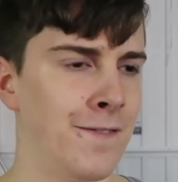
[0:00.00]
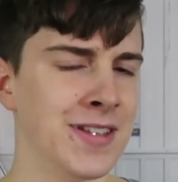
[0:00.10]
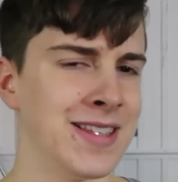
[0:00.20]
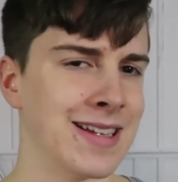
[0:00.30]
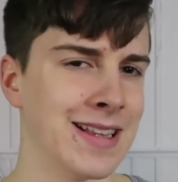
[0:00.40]

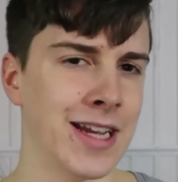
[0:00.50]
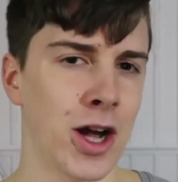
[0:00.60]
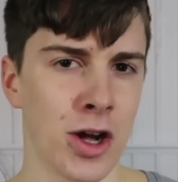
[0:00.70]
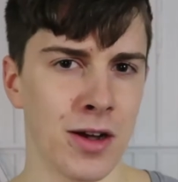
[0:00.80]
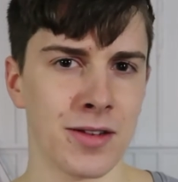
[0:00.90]
physically
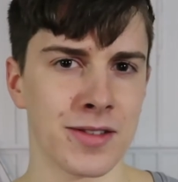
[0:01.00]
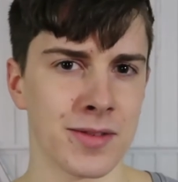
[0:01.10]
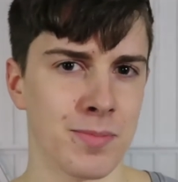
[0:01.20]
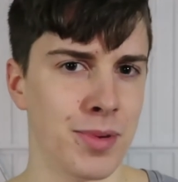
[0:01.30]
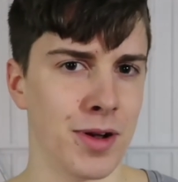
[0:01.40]

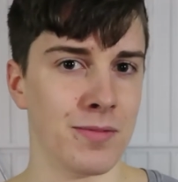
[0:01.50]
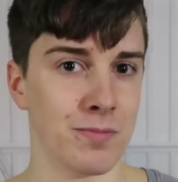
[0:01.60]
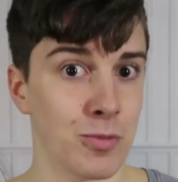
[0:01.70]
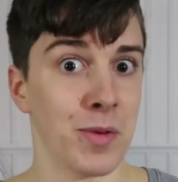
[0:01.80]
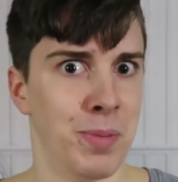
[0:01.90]
hurts, but
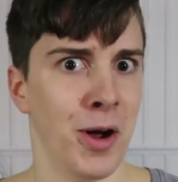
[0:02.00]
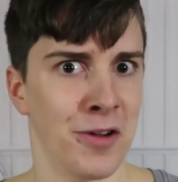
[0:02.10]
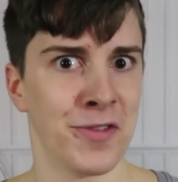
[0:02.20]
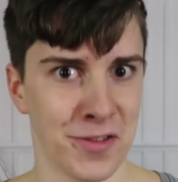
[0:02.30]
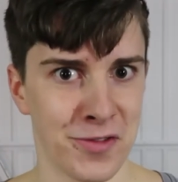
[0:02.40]
with
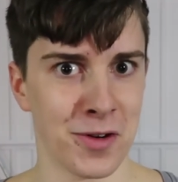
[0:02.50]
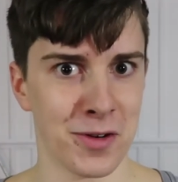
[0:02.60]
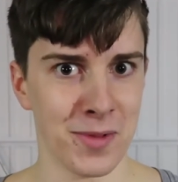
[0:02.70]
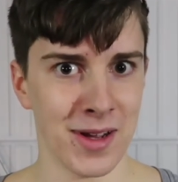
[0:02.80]
perfect form,